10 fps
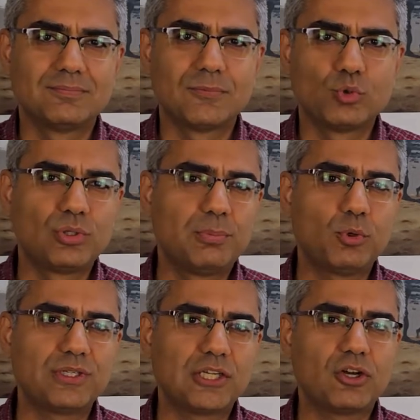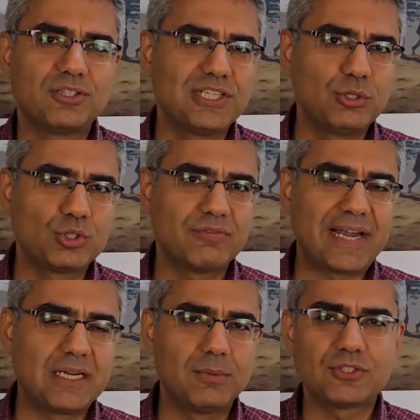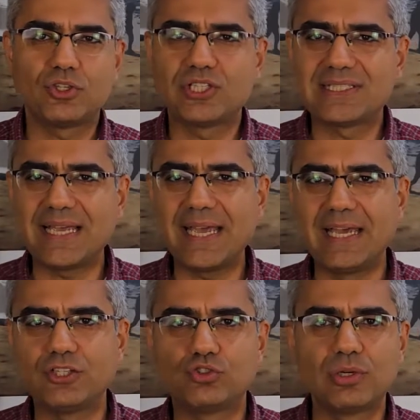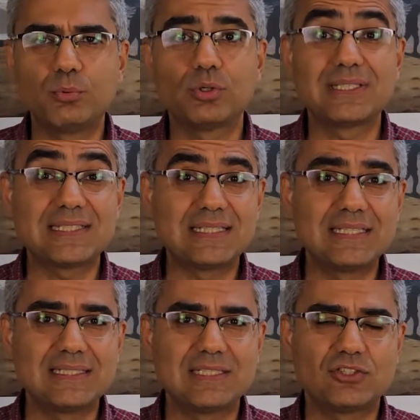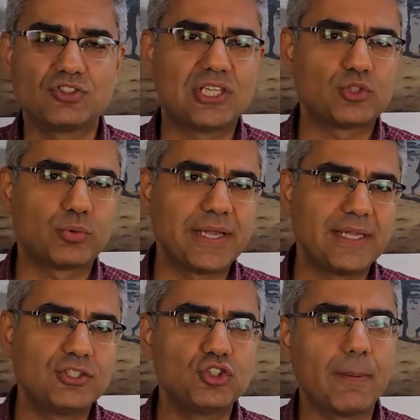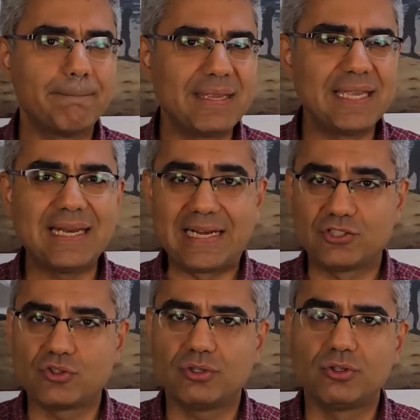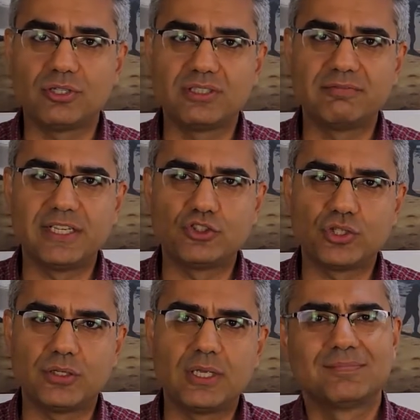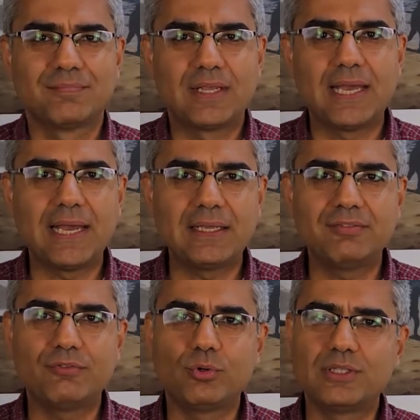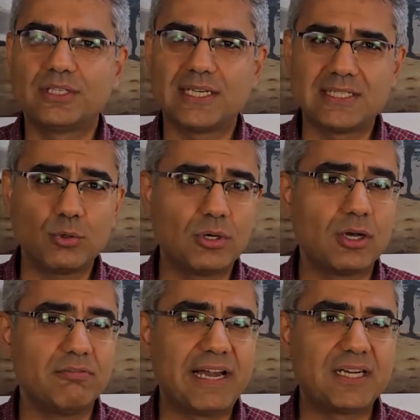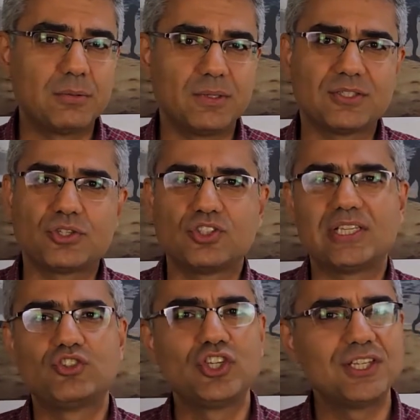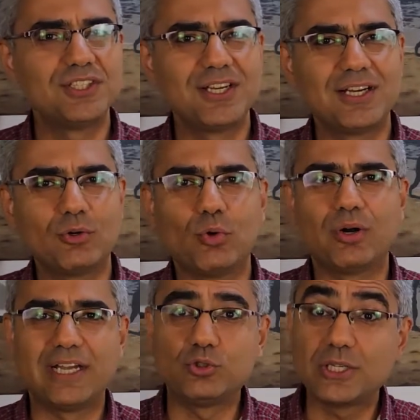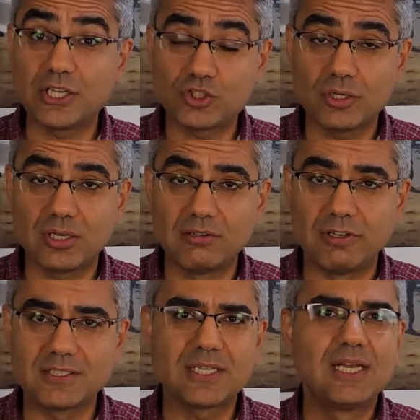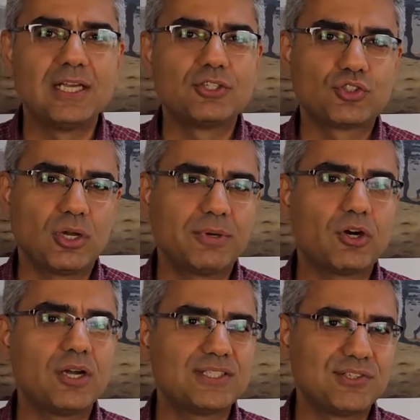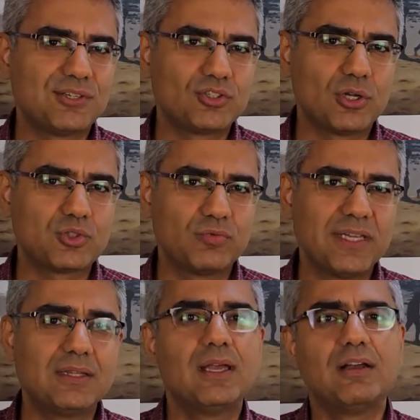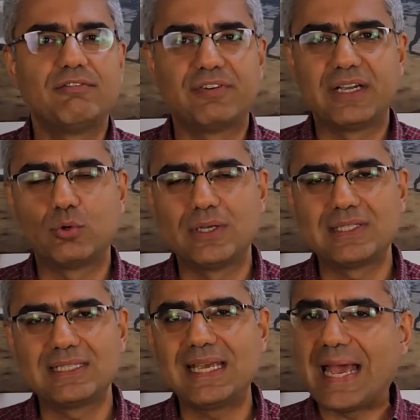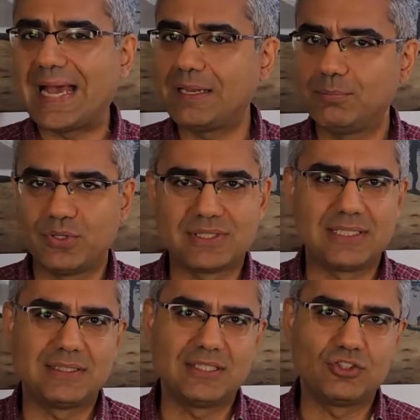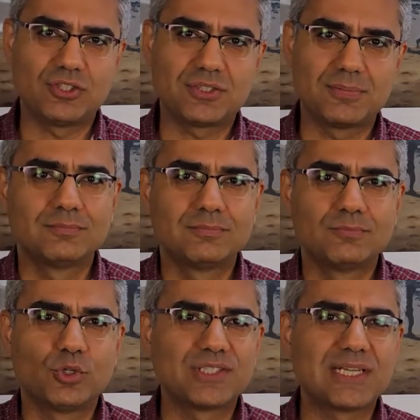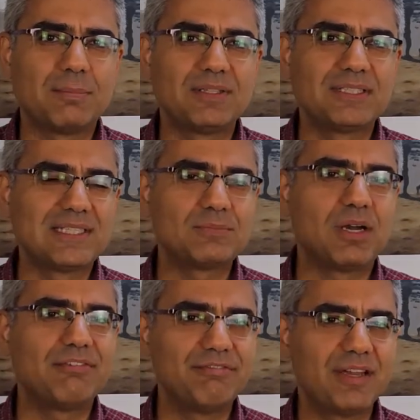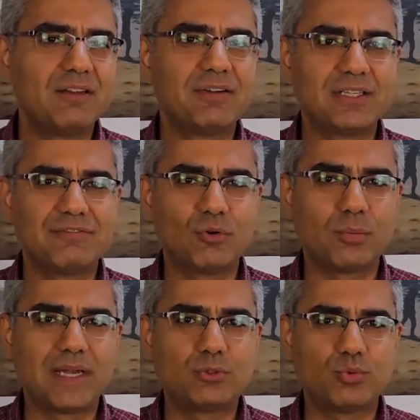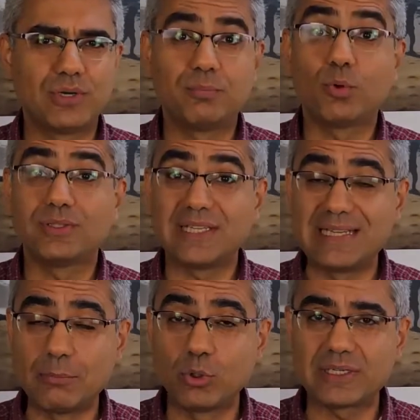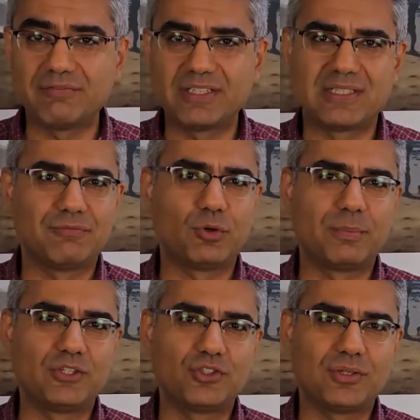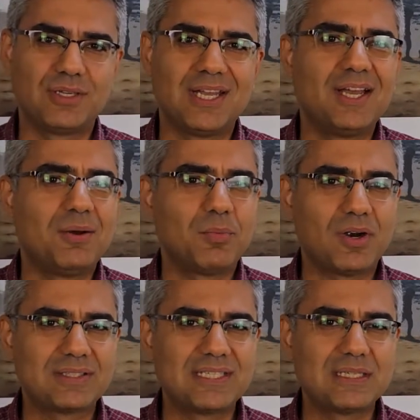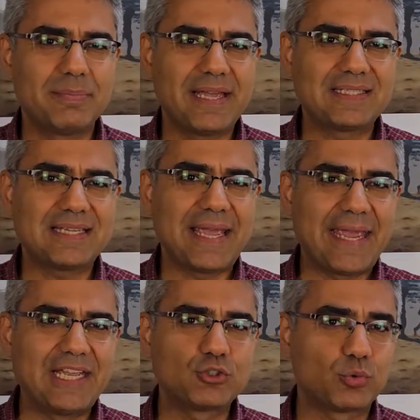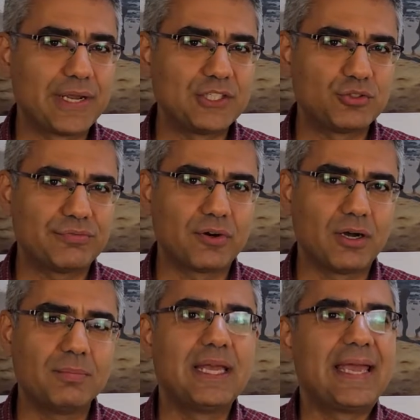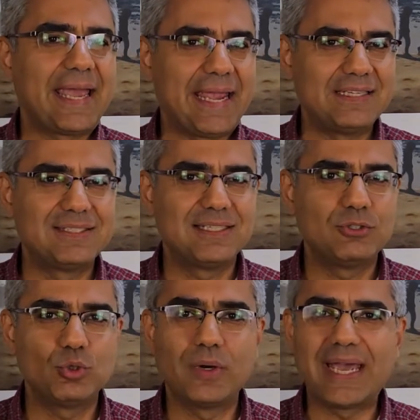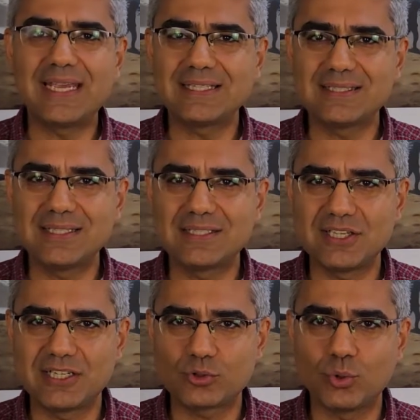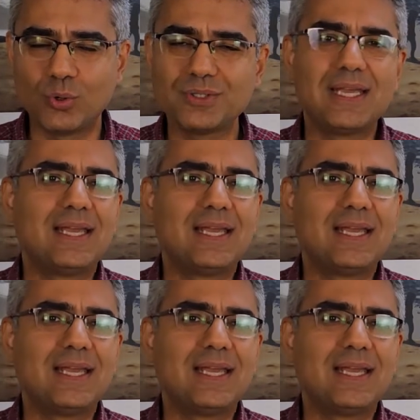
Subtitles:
To report the continuous variables such as age, report statistics such as range, mean, and standard deviation. And for the categorical variables such as gender or educational levels, summarize the results with frequency and percentages. For example, this is my favorite format to report the demographics information. Participants' age ranged from 18 to 86 years old.